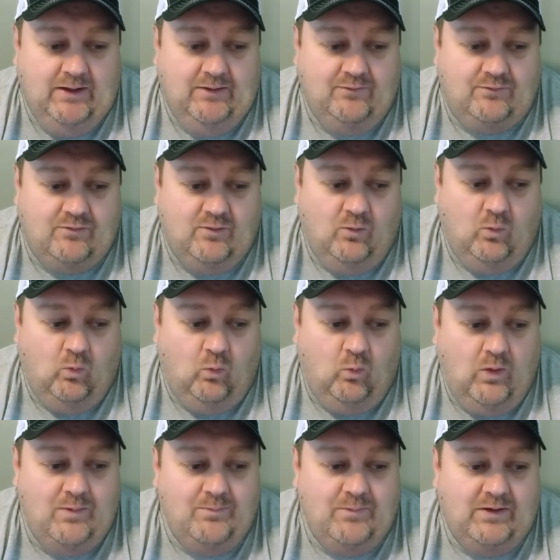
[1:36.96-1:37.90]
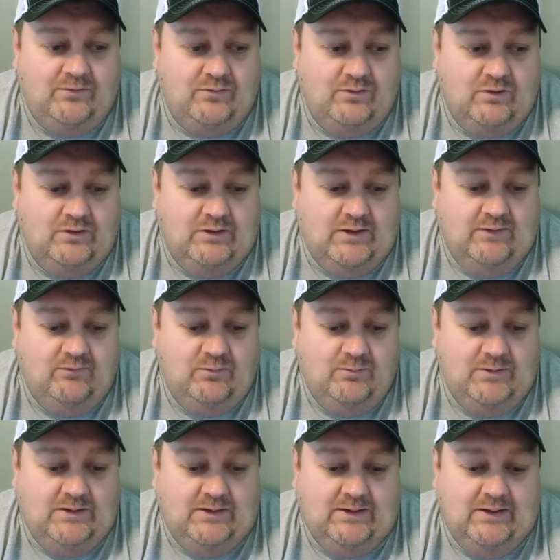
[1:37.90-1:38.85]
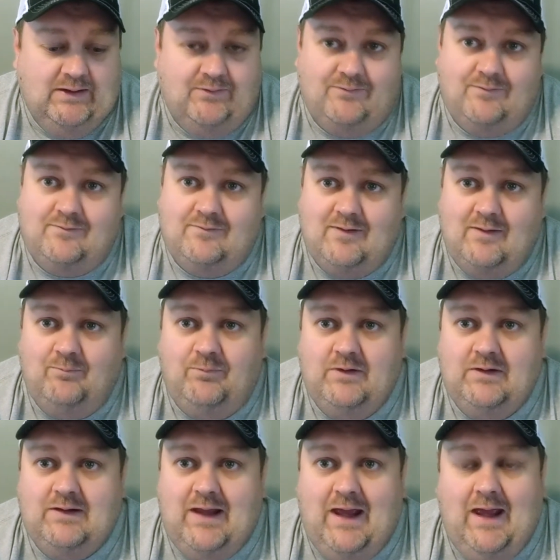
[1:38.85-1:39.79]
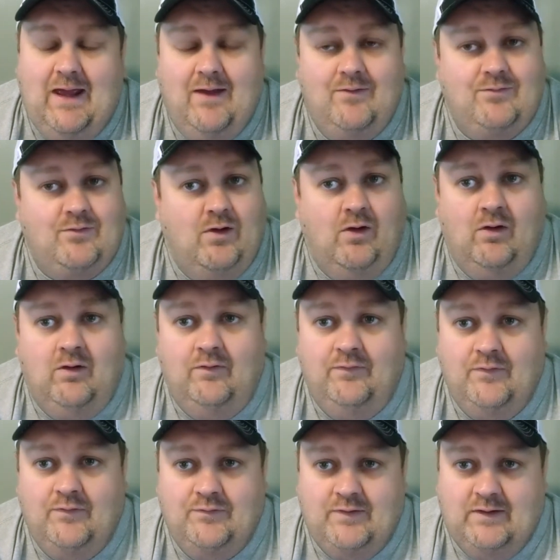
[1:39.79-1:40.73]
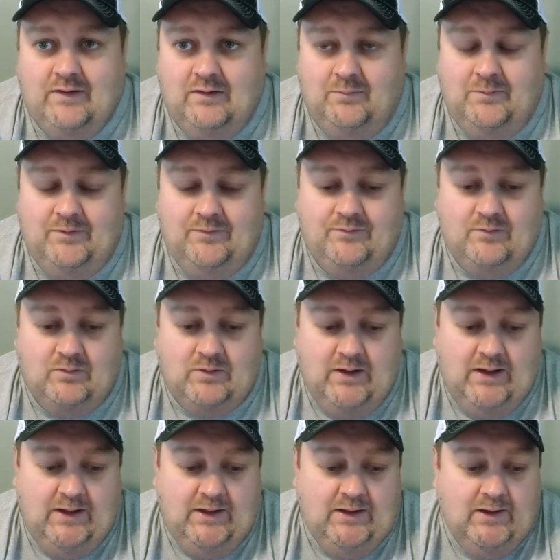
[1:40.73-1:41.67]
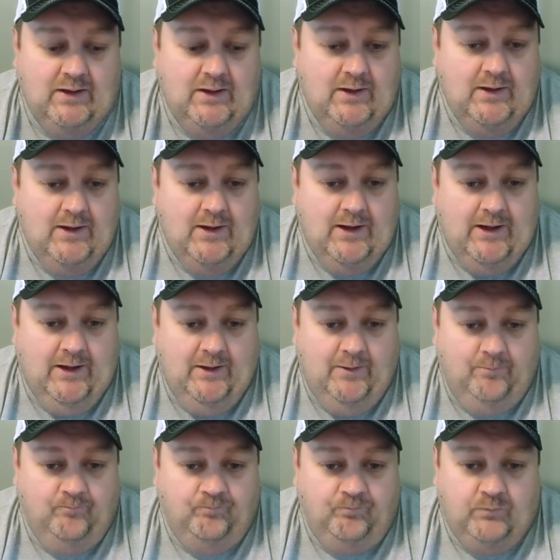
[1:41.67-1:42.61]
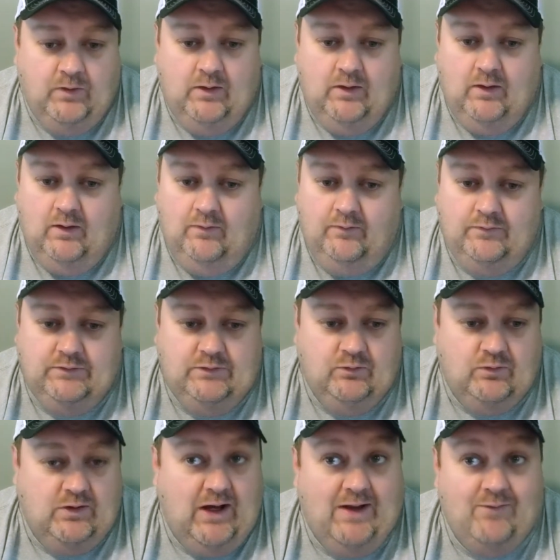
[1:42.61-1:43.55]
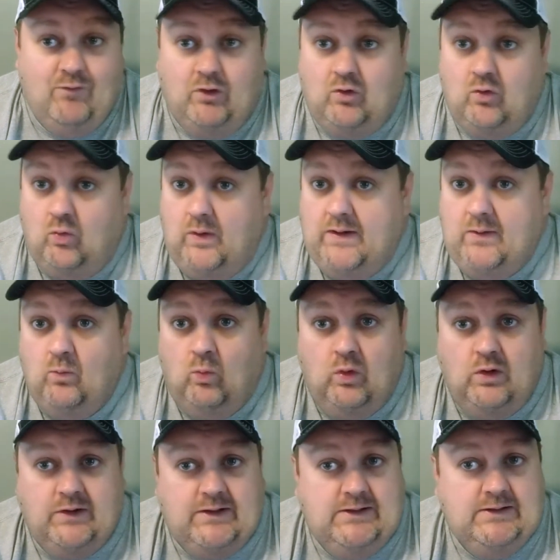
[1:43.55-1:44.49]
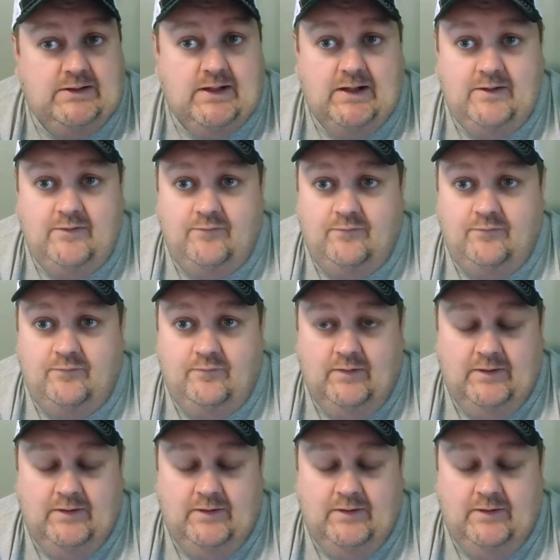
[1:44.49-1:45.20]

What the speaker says: So what makes a good knife to me? It's something that has all those elements, okay? You can have a great working knife.